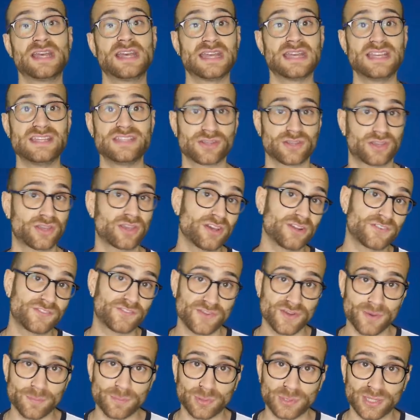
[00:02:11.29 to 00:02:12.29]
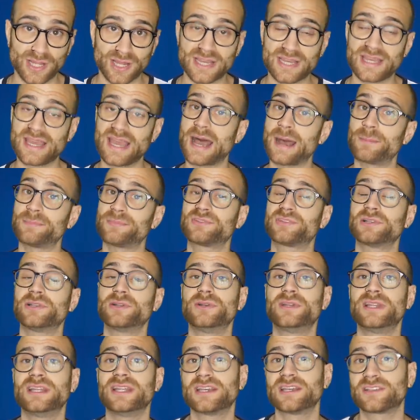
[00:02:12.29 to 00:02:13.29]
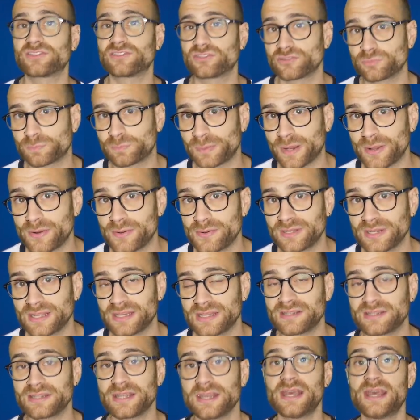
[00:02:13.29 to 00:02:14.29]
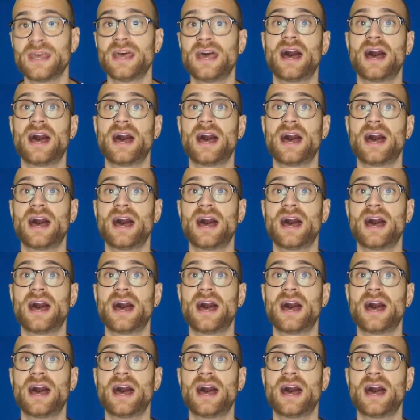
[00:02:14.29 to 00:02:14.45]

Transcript: He's a good footballer. He absolutely exploded,